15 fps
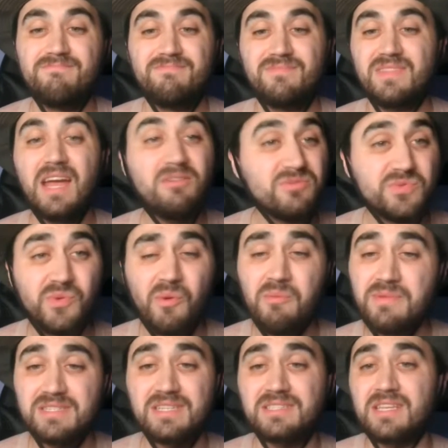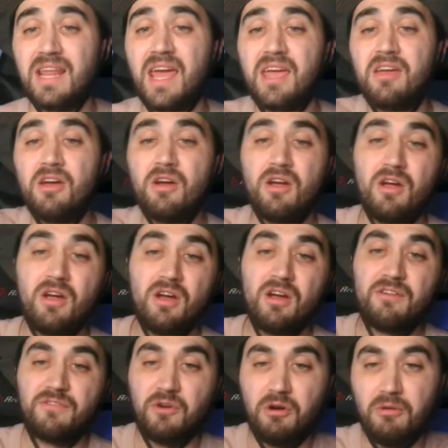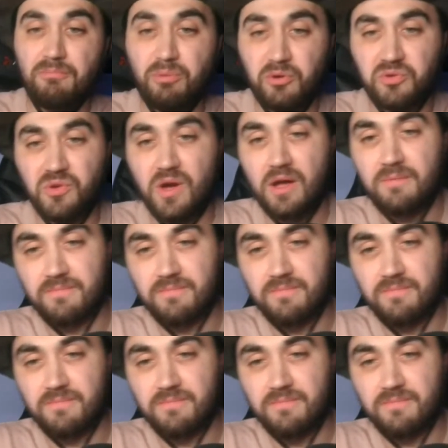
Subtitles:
That was what missing today for Portugal.